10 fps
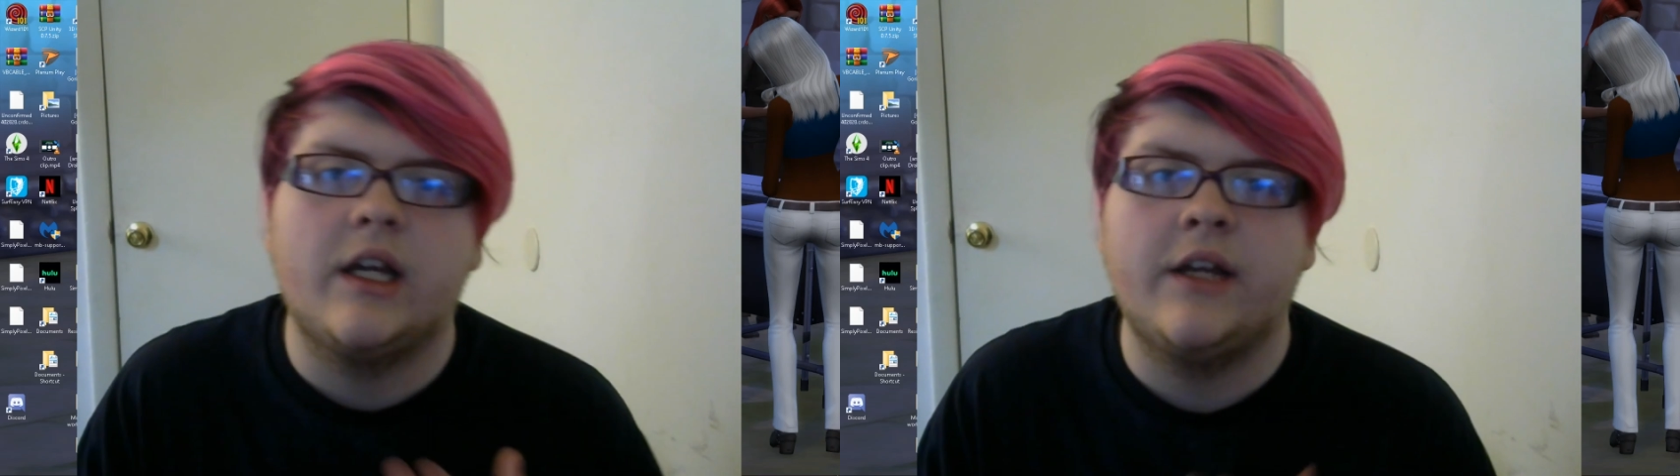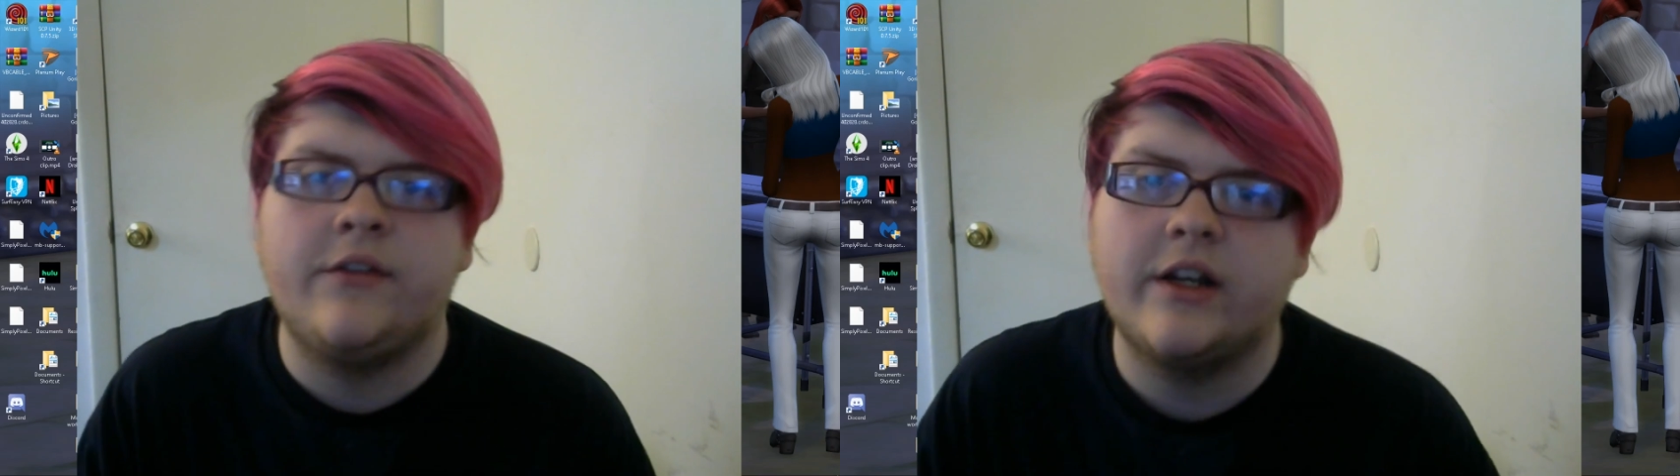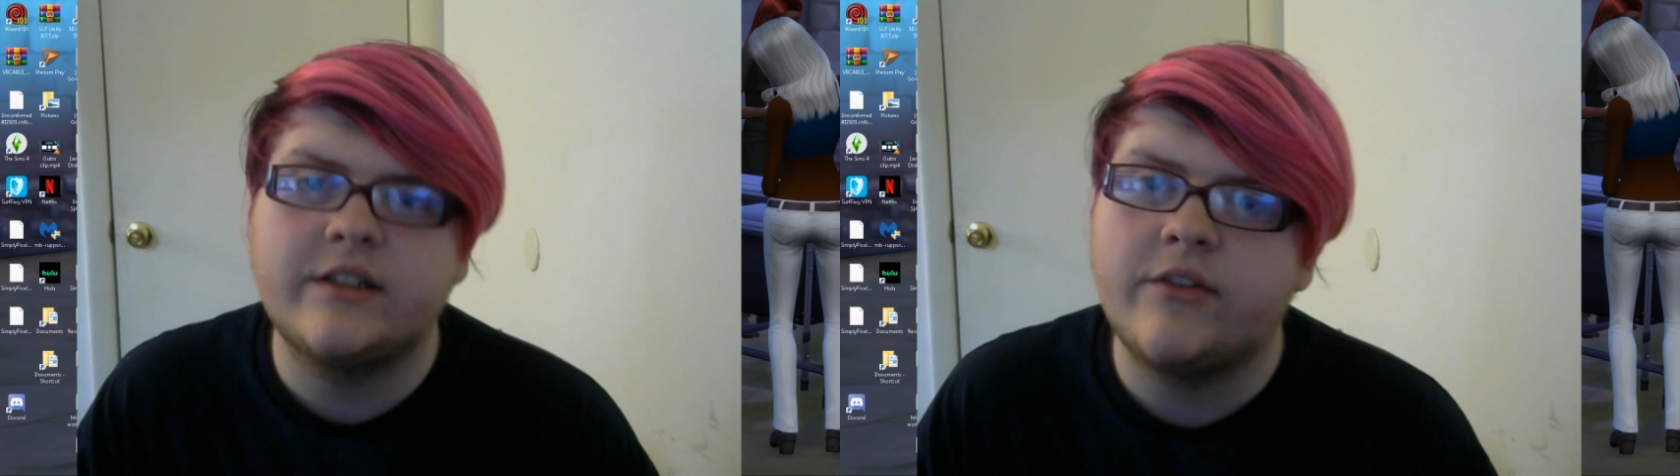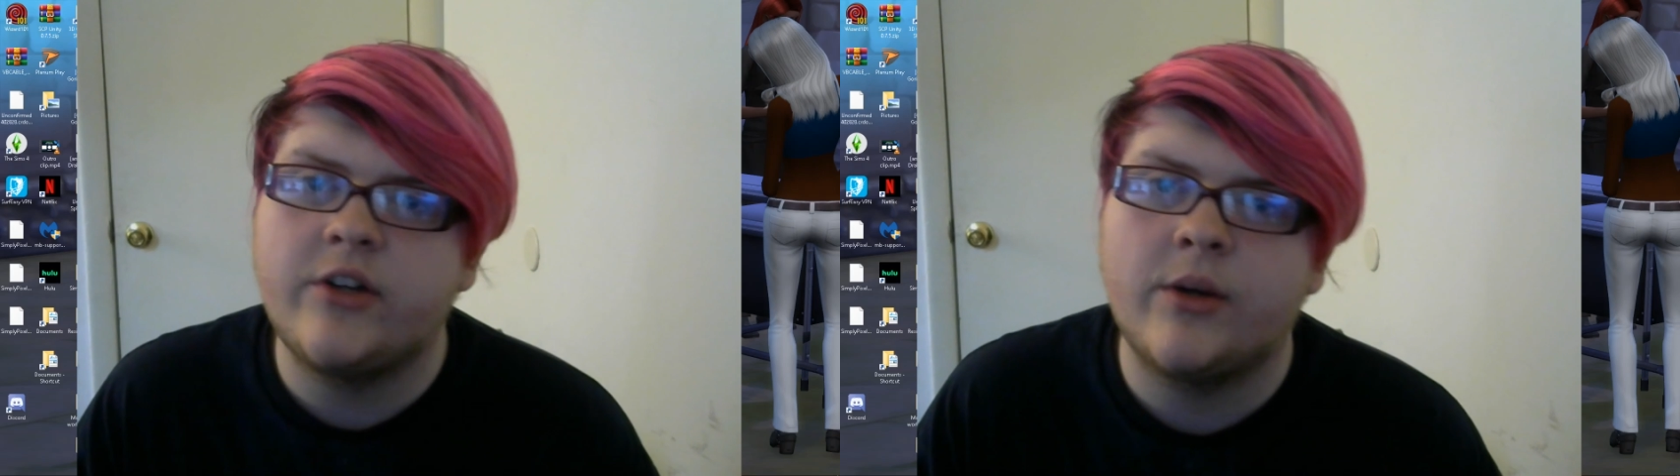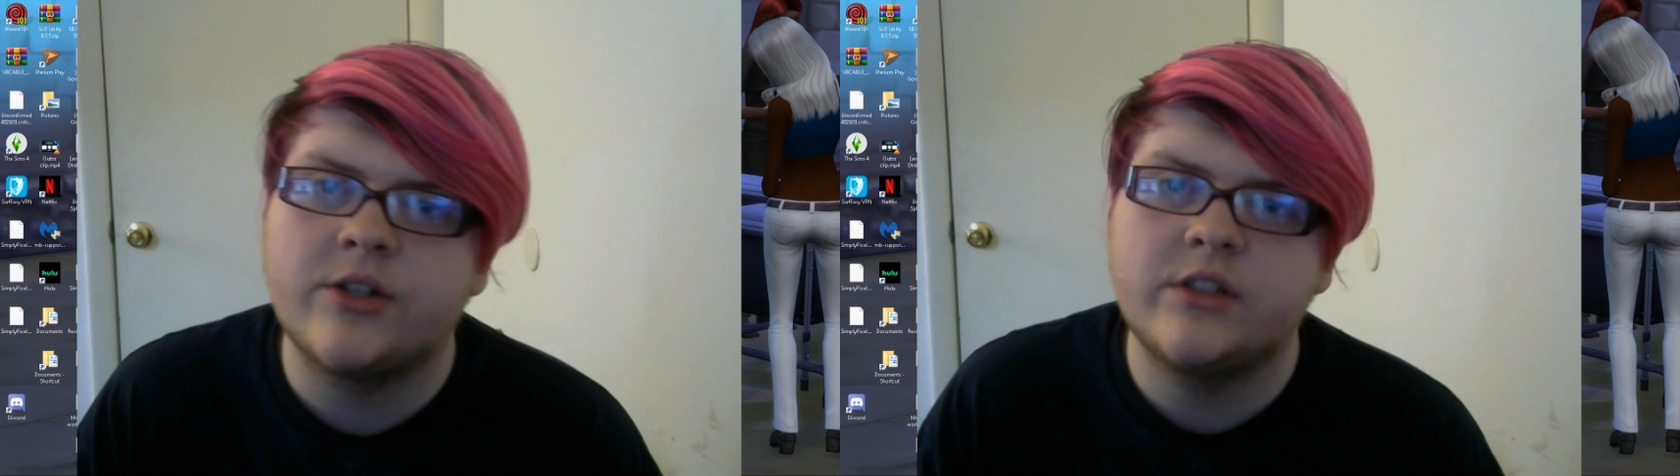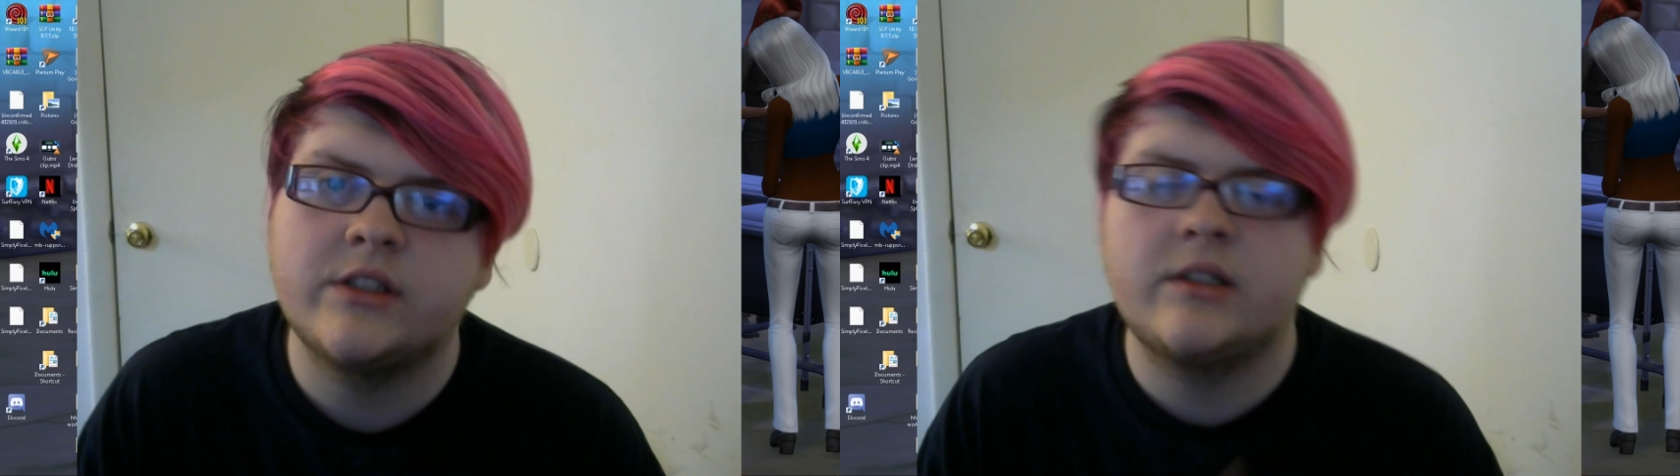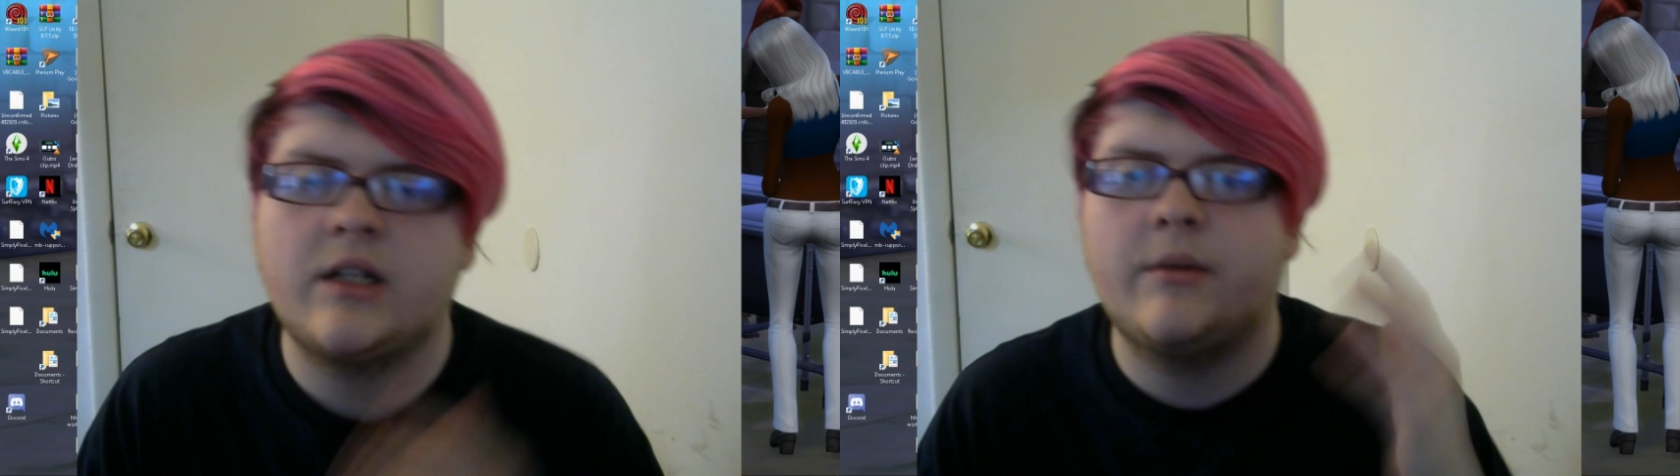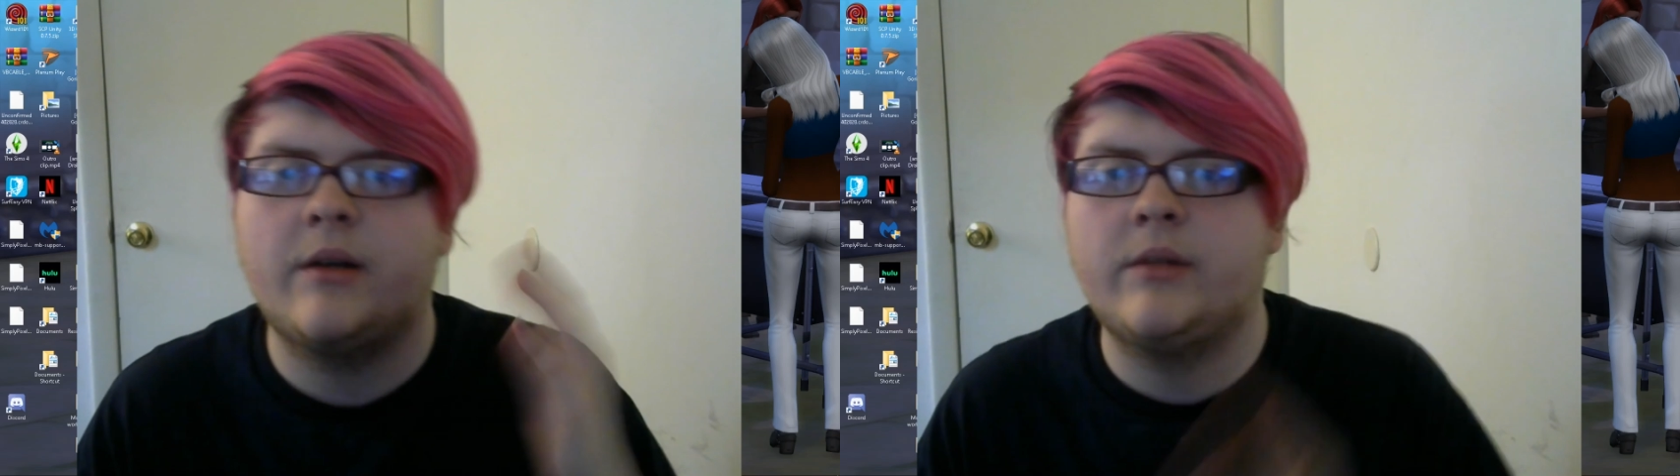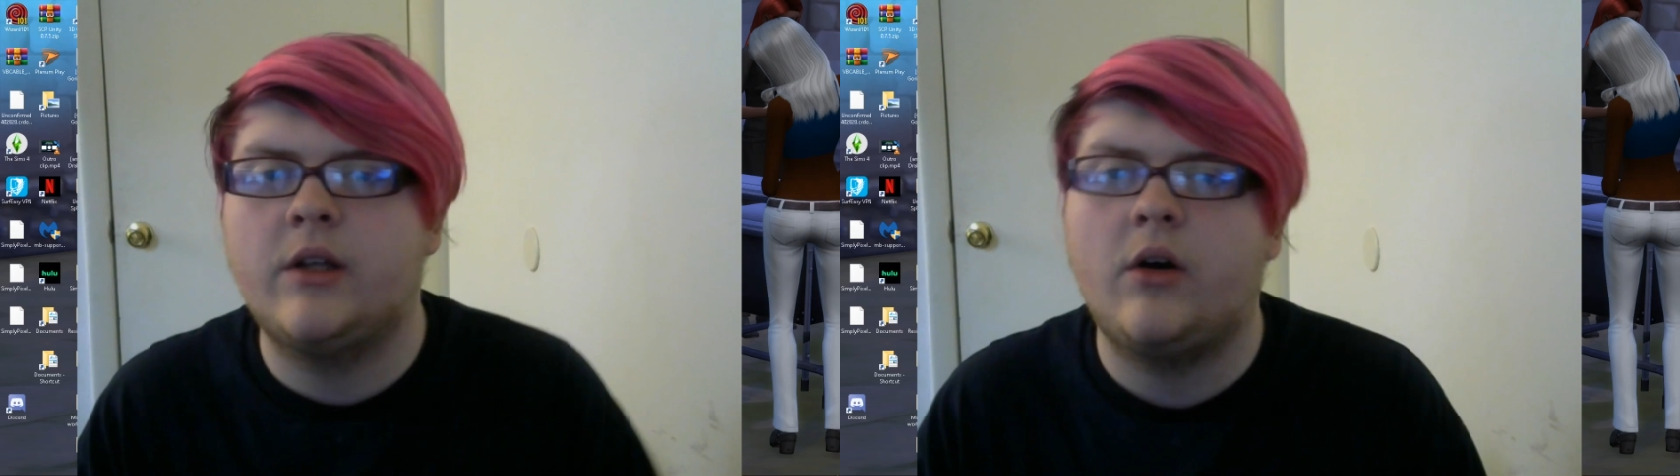If you guys have any questions, comment down below.